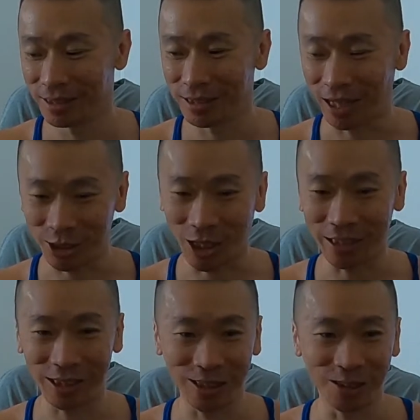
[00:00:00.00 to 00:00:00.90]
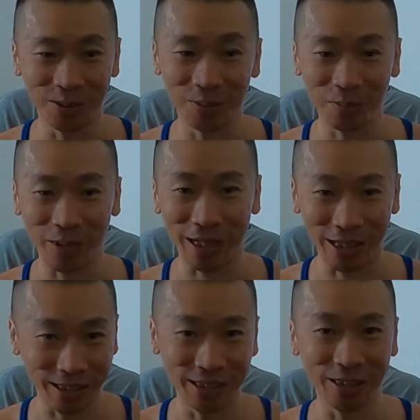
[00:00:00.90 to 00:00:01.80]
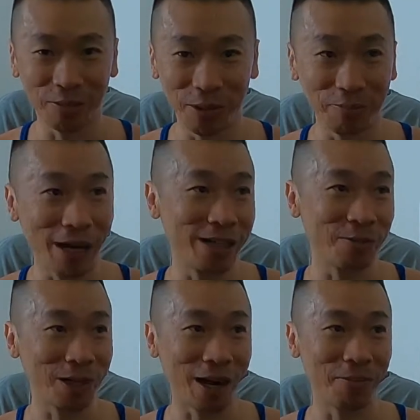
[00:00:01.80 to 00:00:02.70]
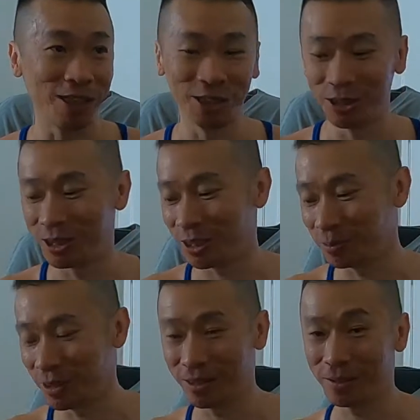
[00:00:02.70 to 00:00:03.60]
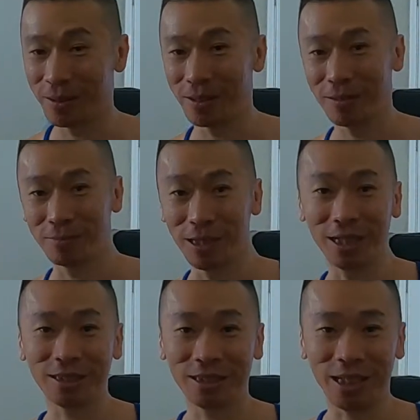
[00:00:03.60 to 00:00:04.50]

I try to make it a little bit better when I'm on YouTube. But let's